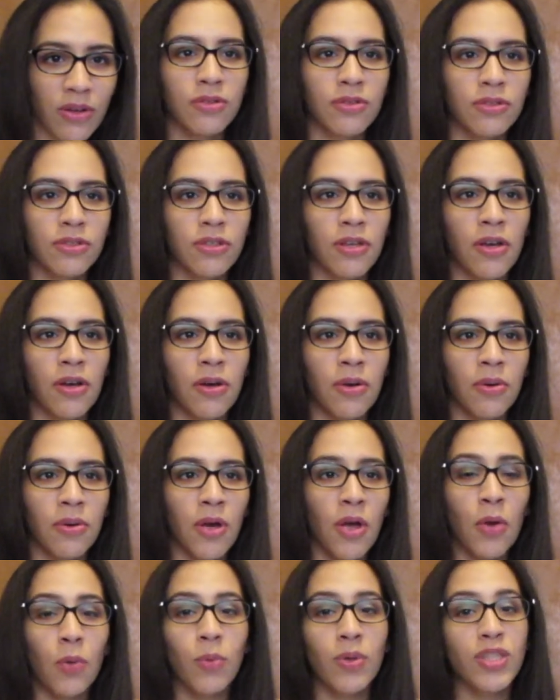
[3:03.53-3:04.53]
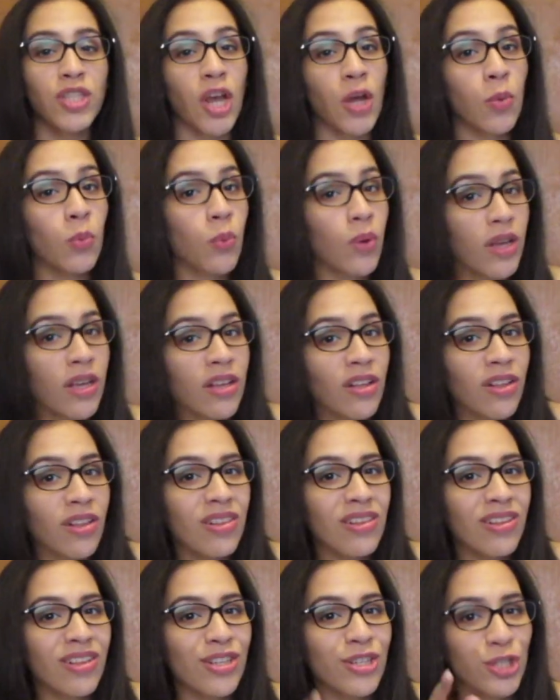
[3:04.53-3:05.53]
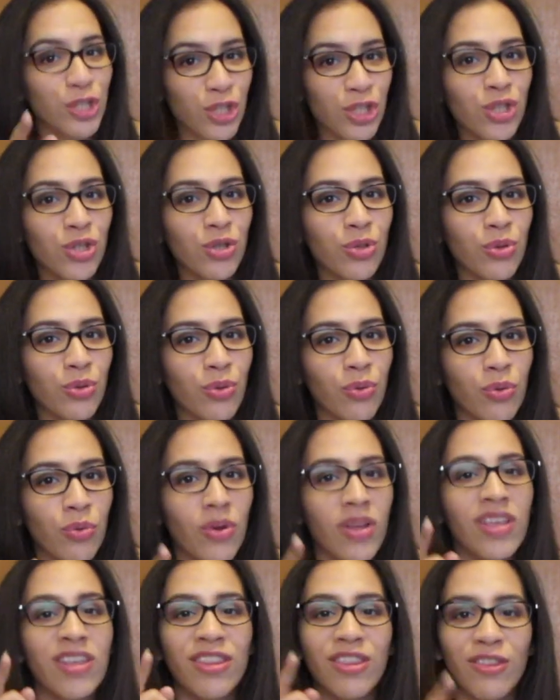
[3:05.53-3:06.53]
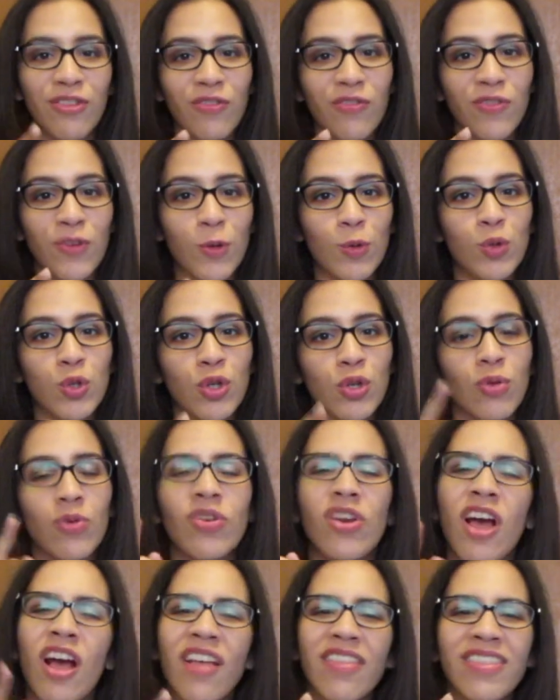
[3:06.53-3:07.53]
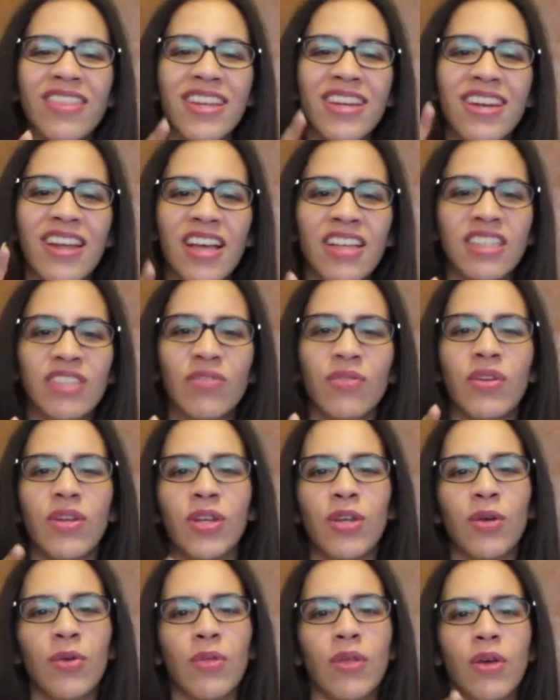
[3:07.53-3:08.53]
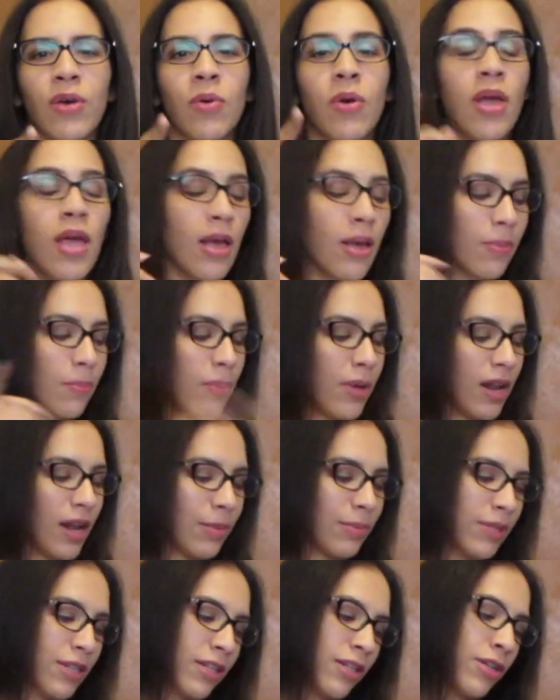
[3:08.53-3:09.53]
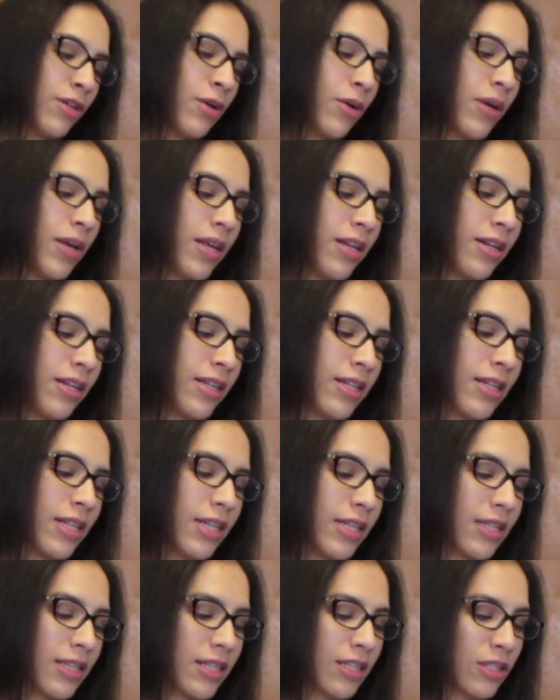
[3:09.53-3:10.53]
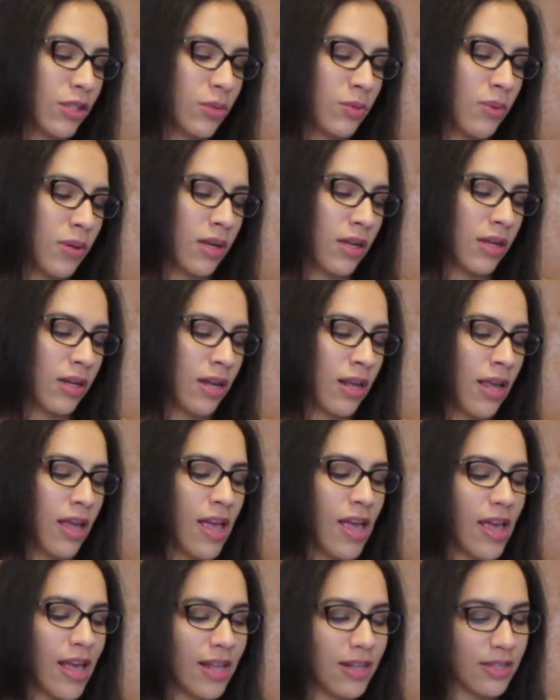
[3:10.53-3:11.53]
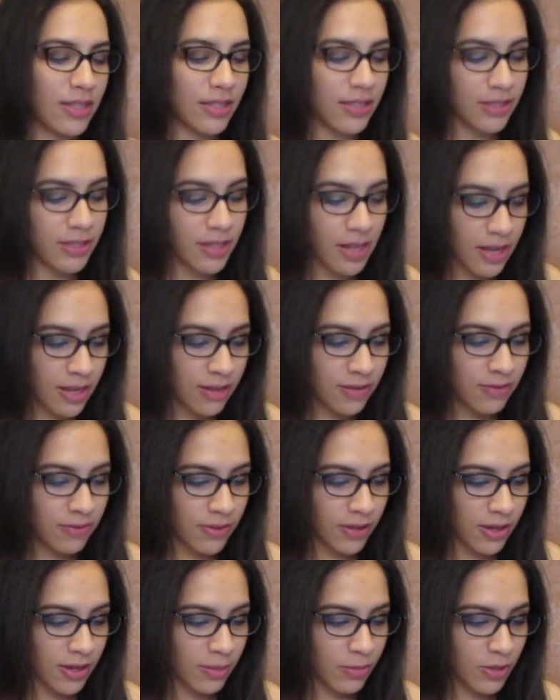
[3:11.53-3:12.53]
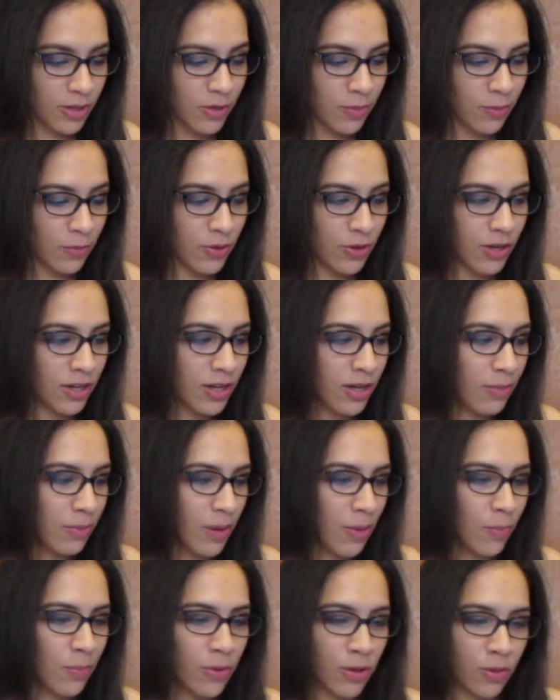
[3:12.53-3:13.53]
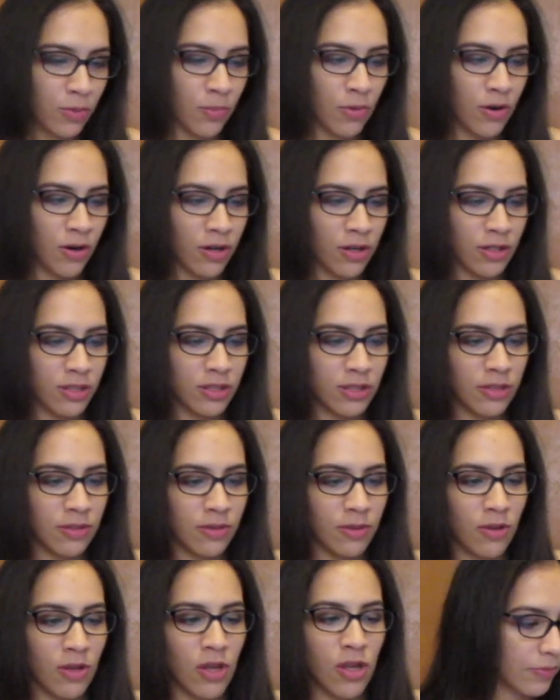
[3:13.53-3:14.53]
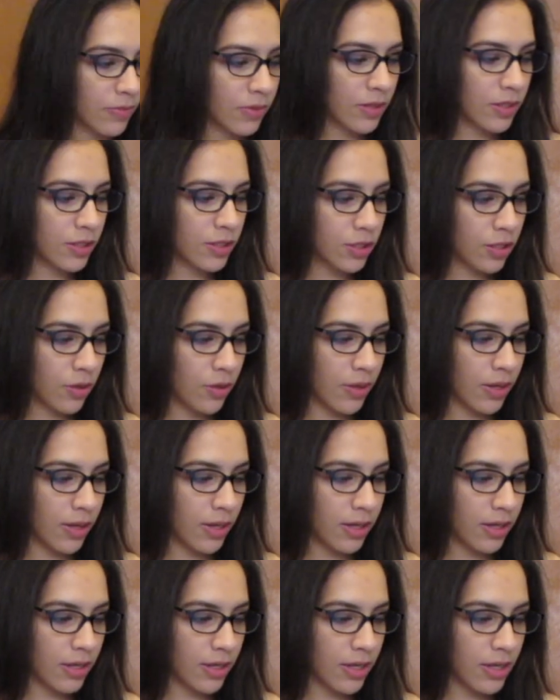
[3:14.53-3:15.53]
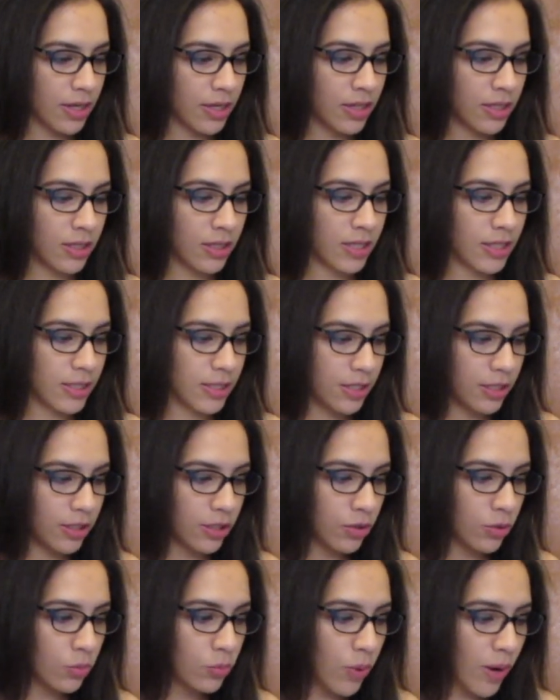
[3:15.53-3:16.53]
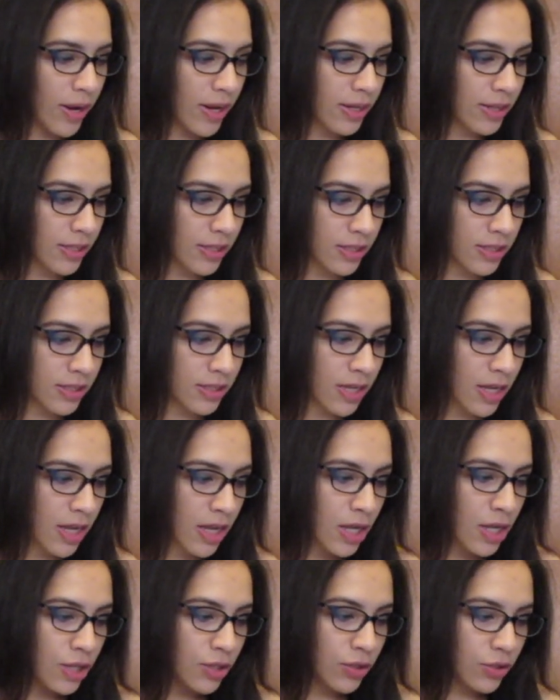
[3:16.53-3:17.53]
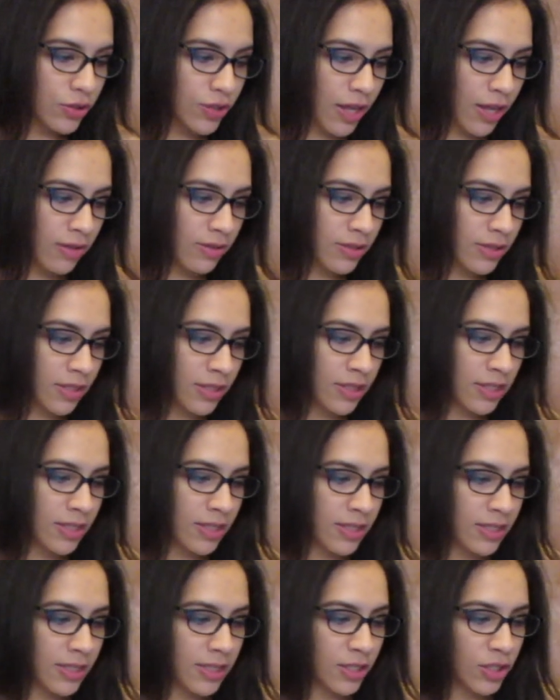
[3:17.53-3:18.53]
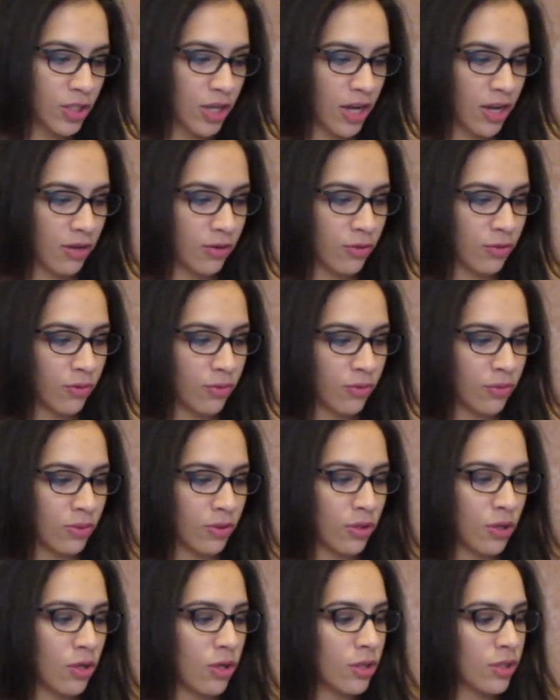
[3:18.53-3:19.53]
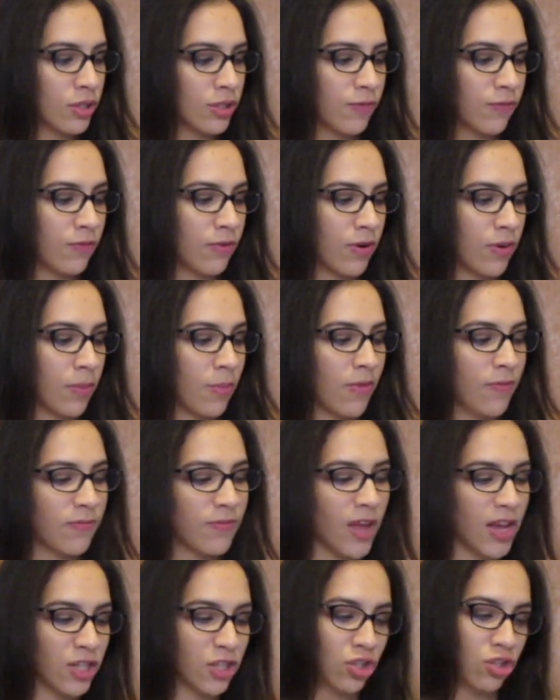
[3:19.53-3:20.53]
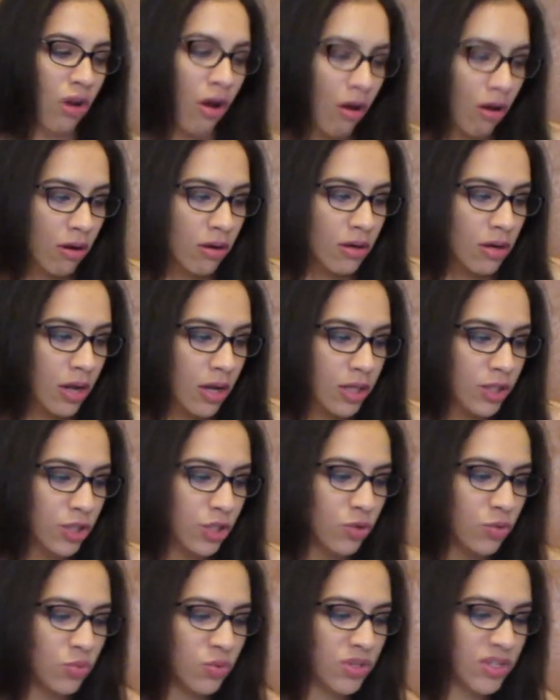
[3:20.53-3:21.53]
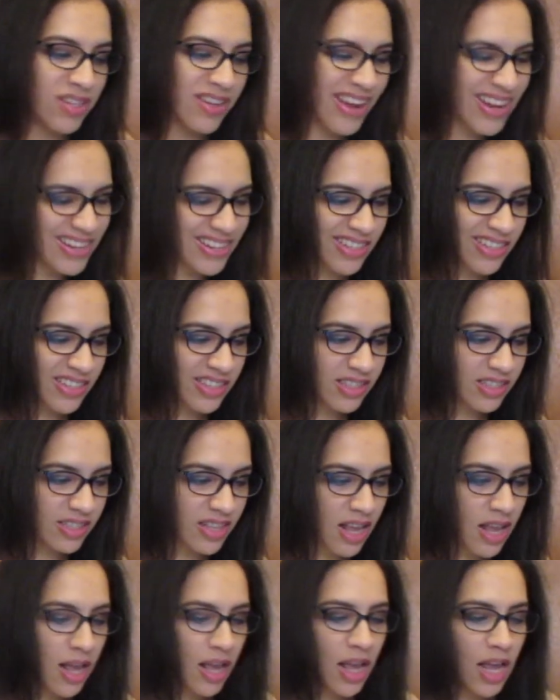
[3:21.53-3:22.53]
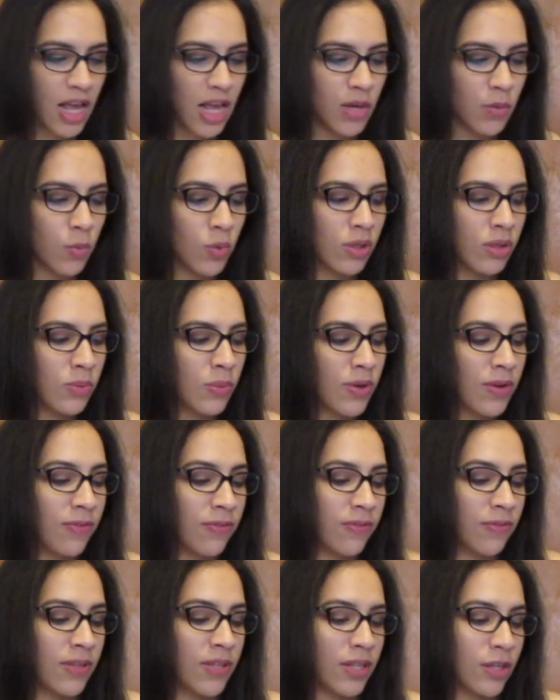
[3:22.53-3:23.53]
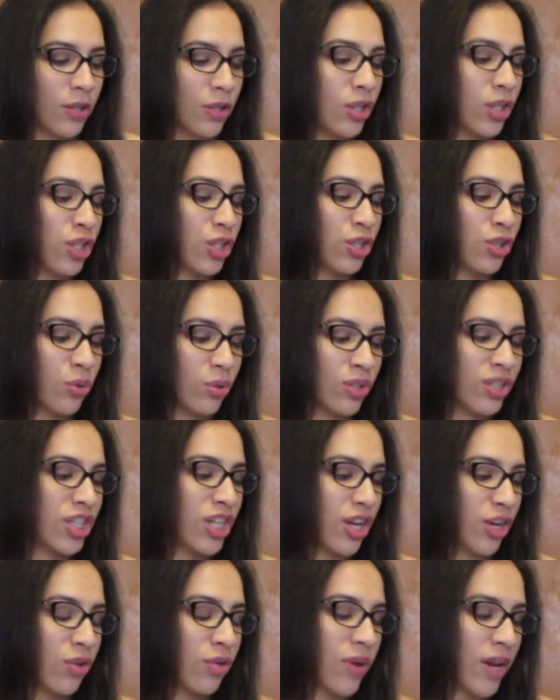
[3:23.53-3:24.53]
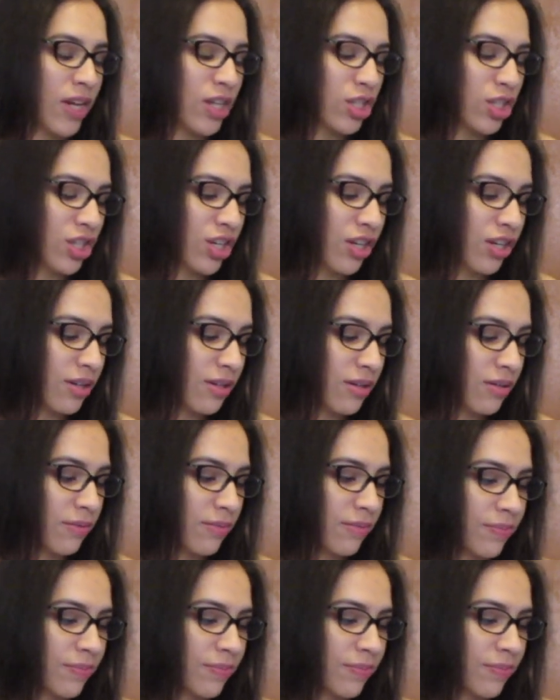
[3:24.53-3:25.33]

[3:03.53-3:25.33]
So, which I will do in the future, not the next video though. But I'm gonna go ahead and click this one and save it. I'm gonna put it in my bookmarks. Let's go ahead and continue. Rate these 2000 Disney Channel looks from fashion to yikes, and we'll reveal your generation.